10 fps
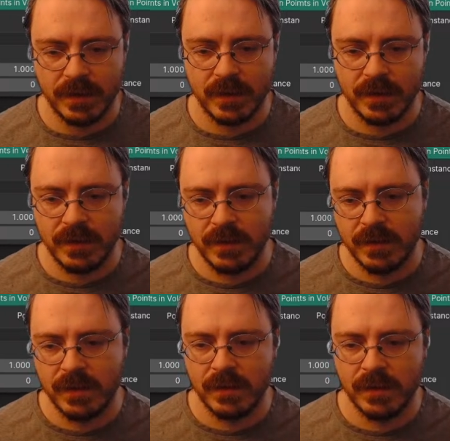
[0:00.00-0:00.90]

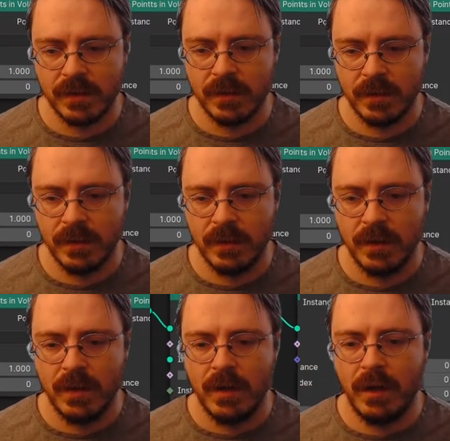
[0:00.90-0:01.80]
instances.
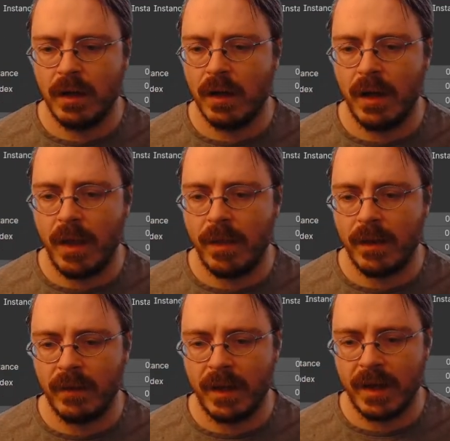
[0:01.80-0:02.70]
And
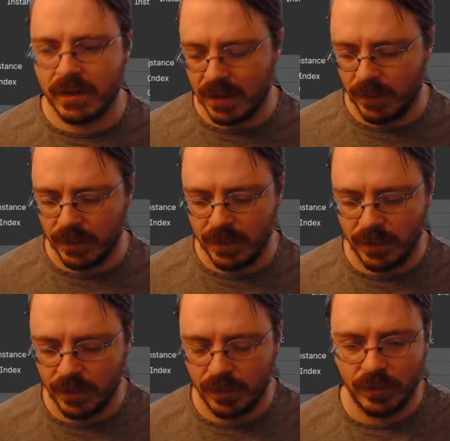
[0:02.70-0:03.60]
then lastly, we'll
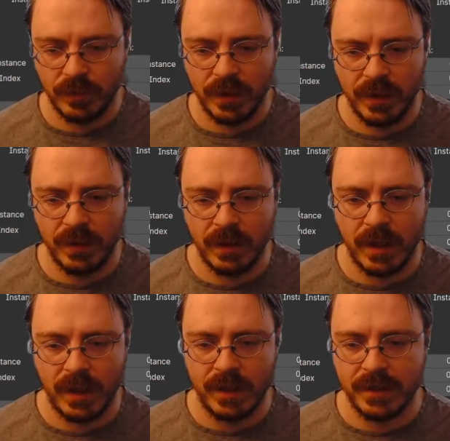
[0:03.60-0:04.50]
do
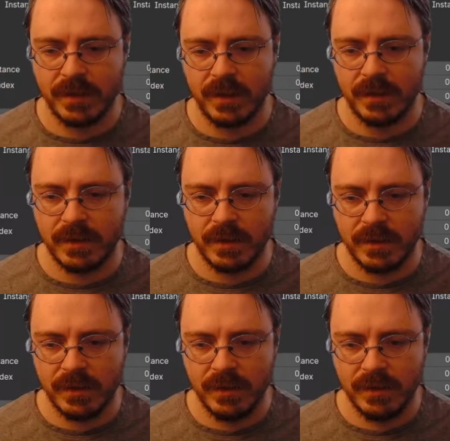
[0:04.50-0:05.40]
realize
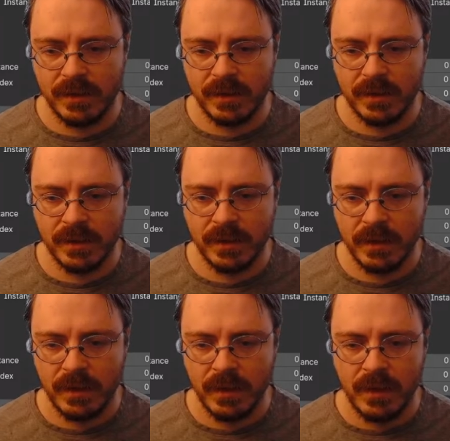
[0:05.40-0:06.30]
instances.
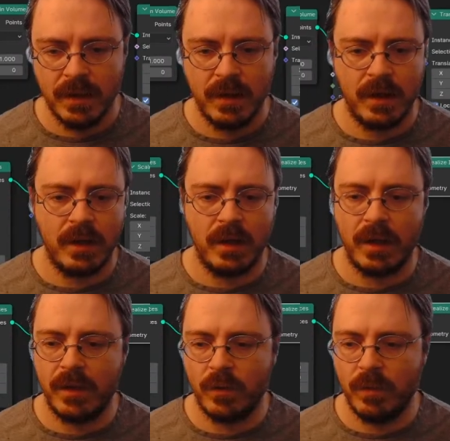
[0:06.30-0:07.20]

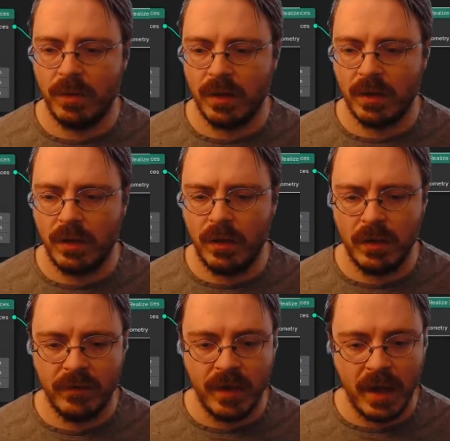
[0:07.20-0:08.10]
And then we'll plug
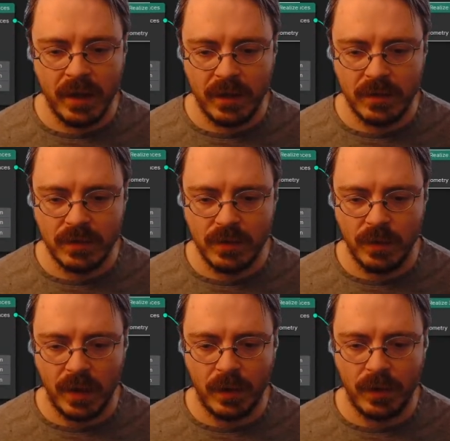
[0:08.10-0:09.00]
all of that
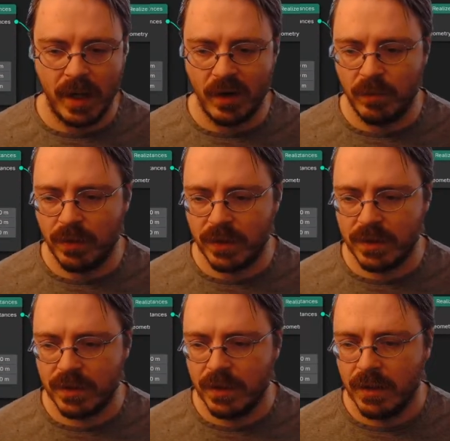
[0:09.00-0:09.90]
into our
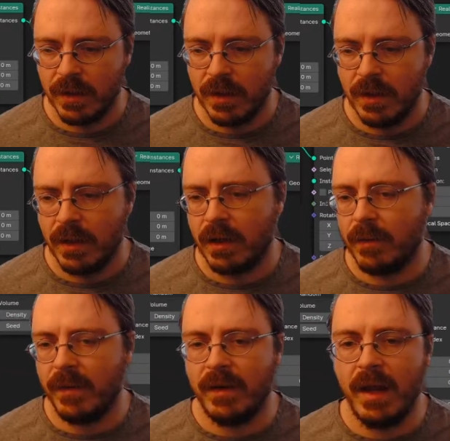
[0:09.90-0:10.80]
output.
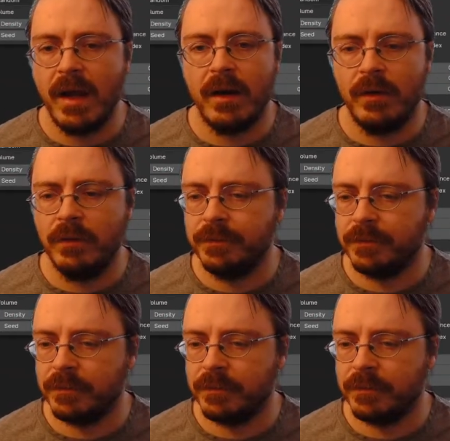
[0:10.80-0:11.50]
And now,